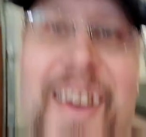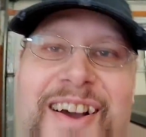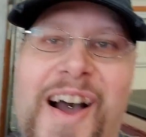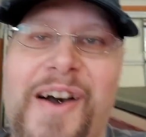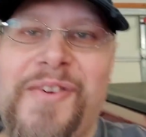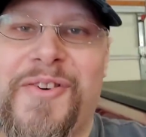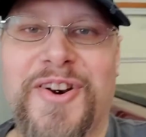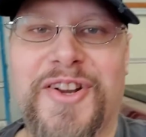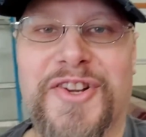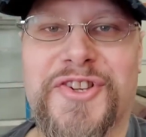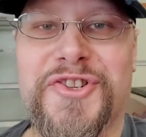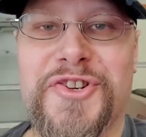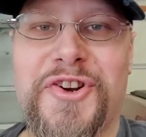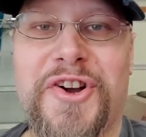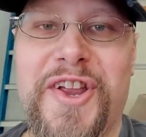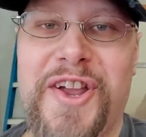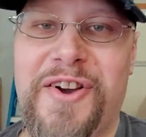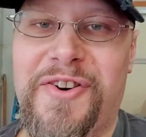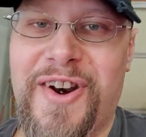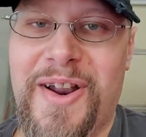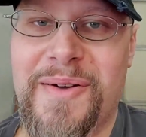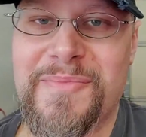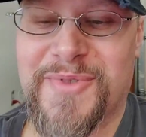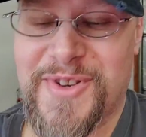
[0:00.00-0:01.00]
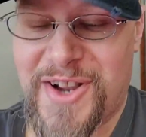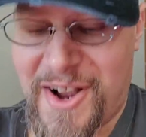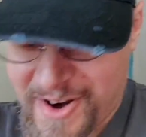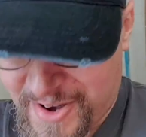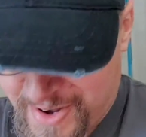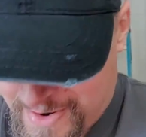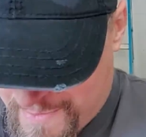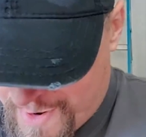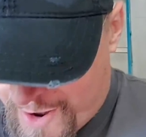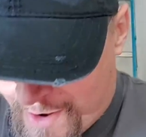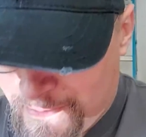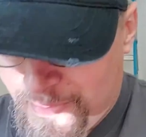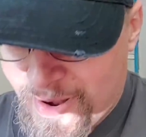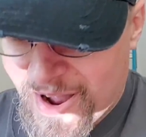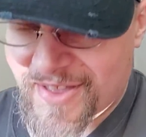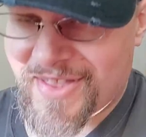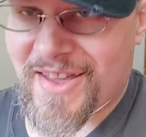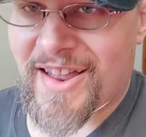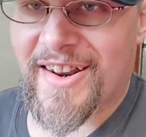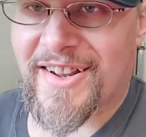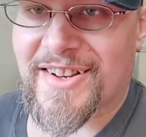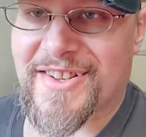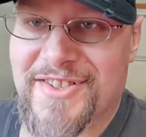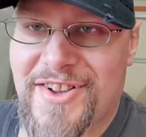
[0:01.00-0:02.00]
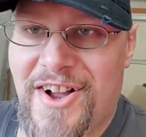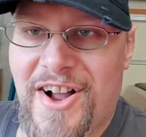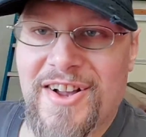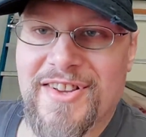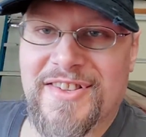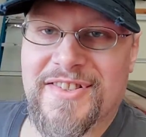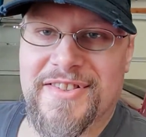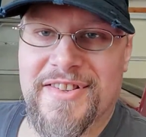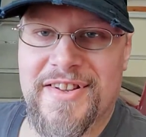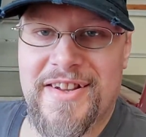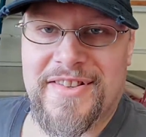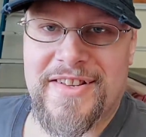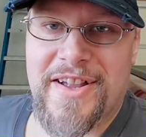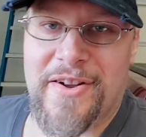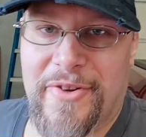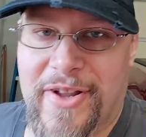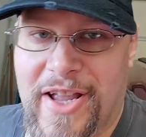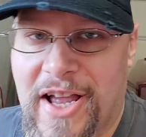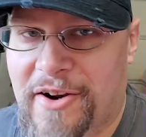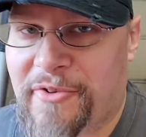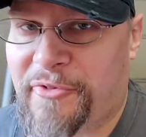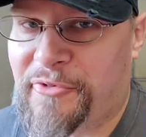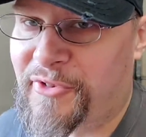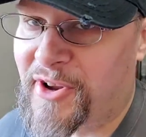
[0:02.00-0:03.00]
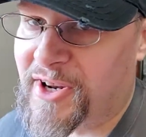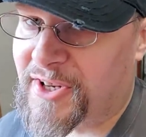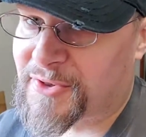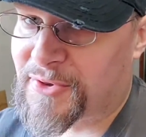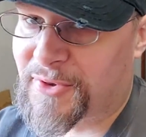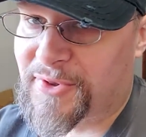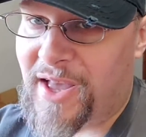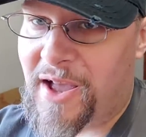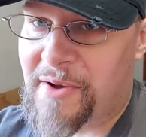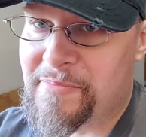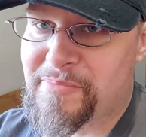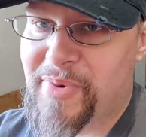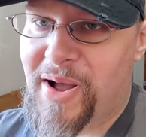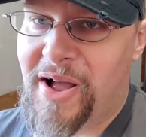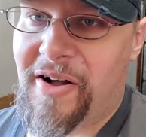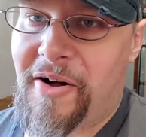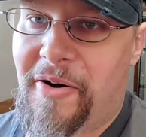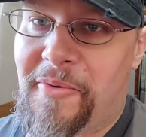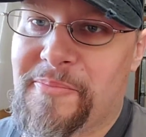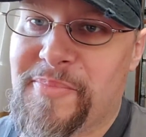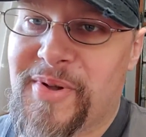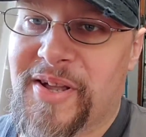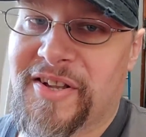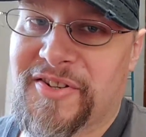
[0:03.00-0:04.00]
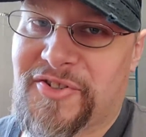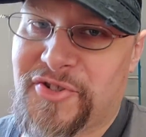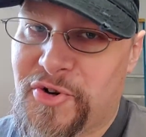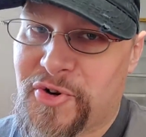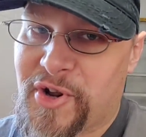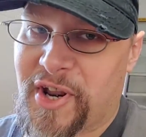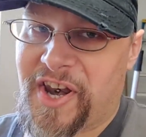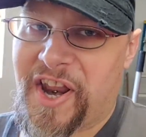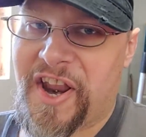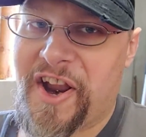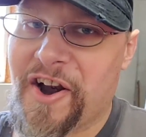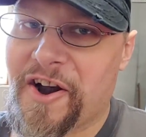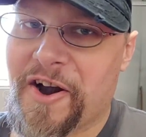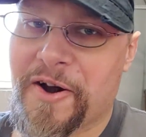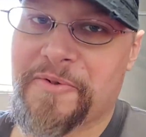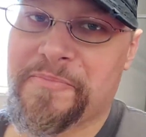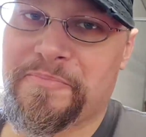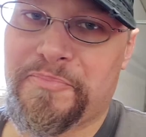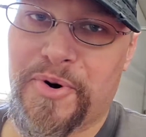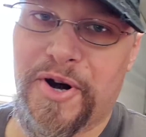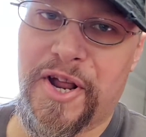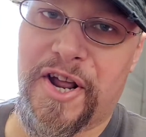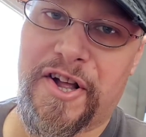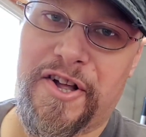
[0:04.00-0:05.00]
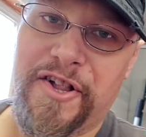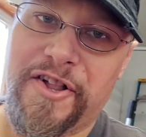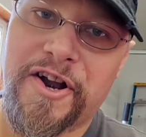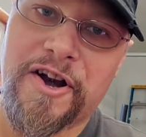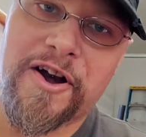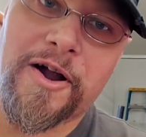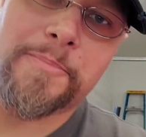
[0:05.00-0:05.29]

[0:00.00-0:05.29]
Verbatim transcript: I want to show you what I'm talking about by that exhaust leak that we got to fix with that valve because you can hear it pretty clear